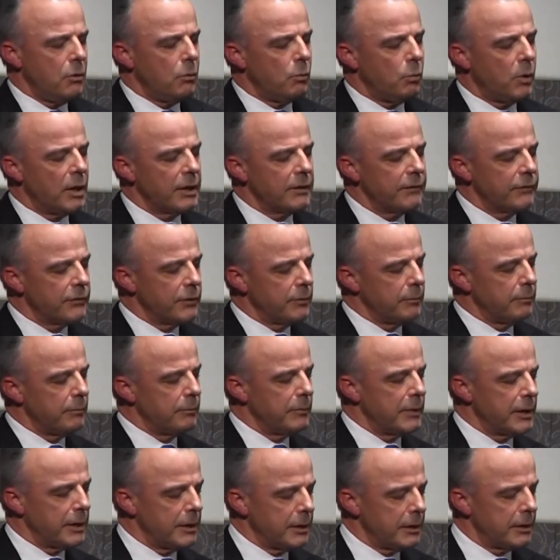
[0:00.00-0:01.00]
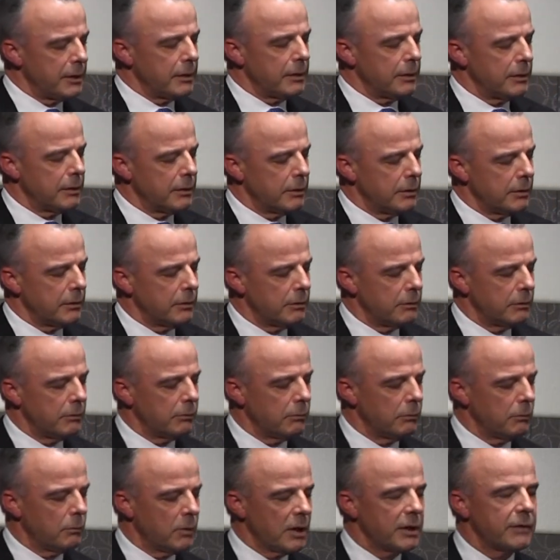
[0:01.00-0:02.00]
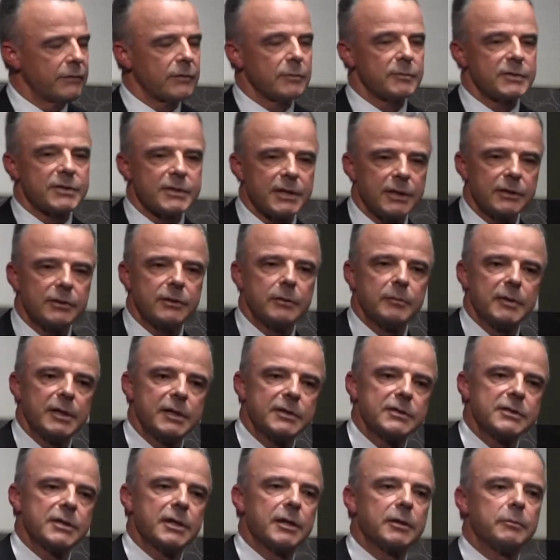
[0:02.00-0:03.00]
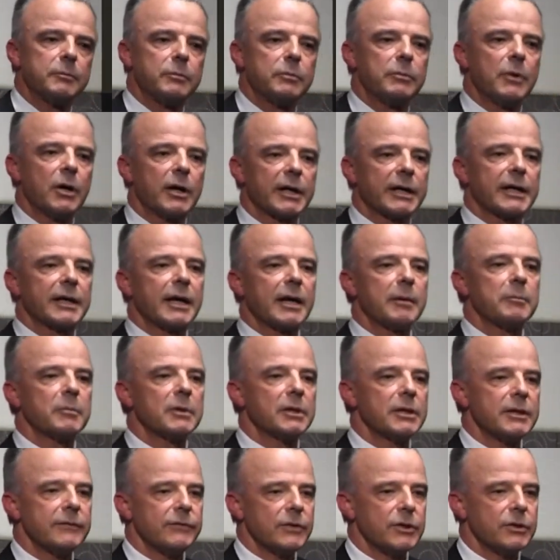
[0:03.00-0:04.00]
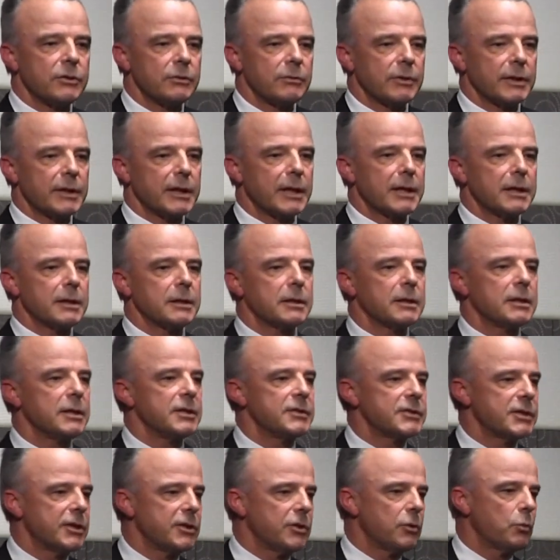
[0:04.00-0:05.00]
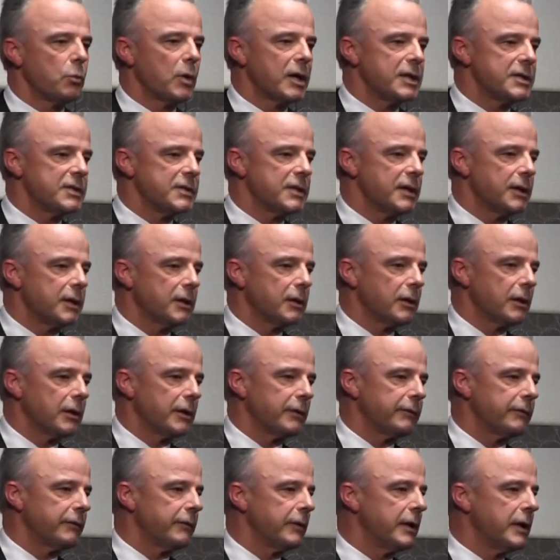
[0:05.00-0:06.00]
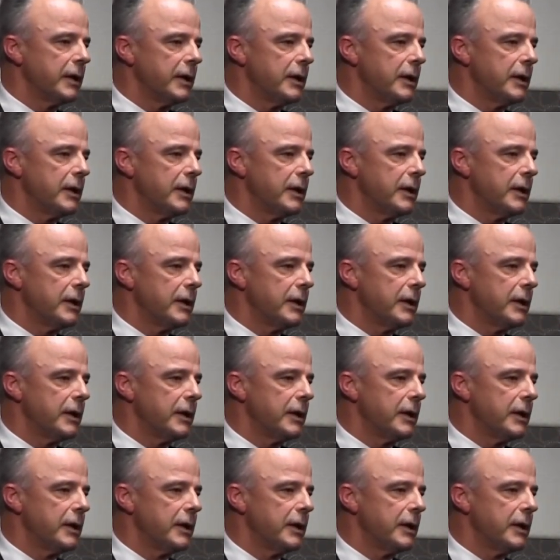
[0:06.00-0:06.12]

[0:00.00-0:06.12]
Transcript: one of them said to me, he said, "I can't believe you're doing that." He said, "You're wasting your life."